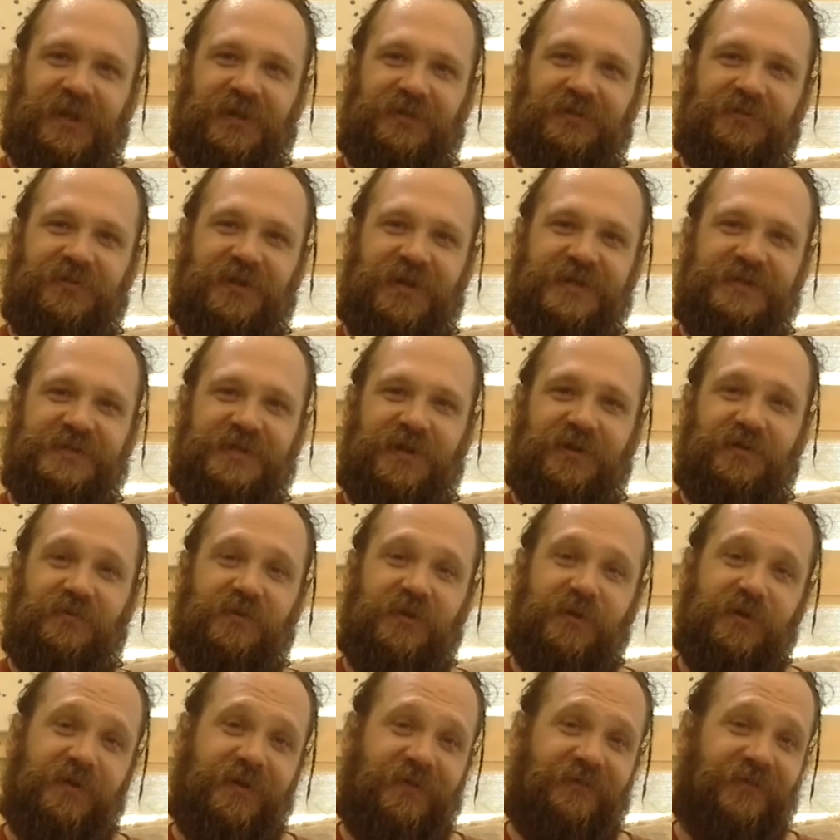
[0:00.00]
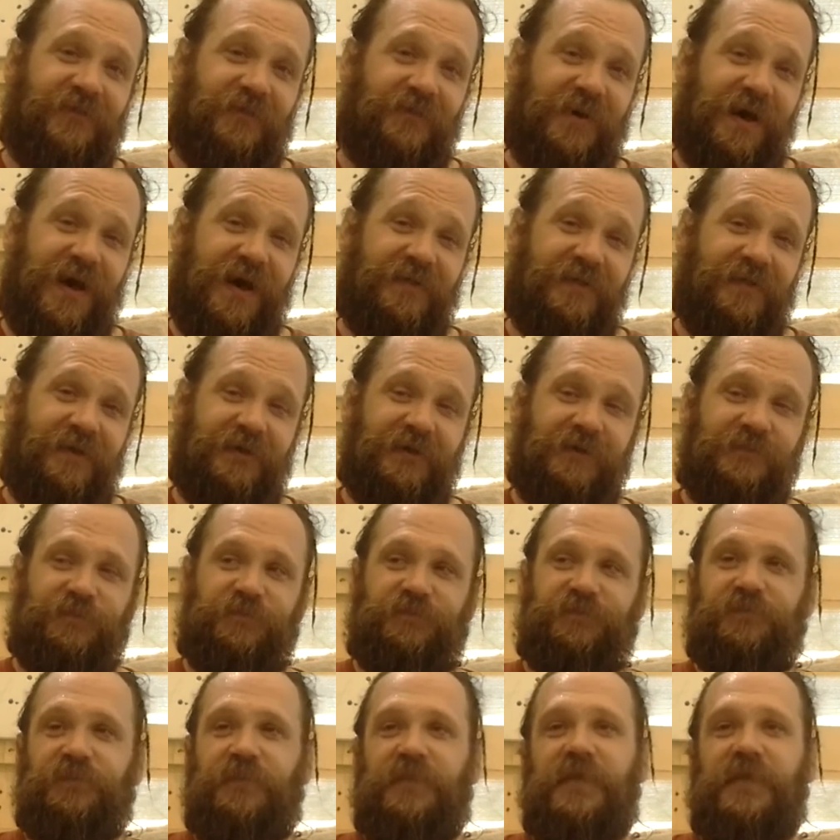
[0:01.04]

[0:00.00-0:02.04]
metal trays that are really good for potluck,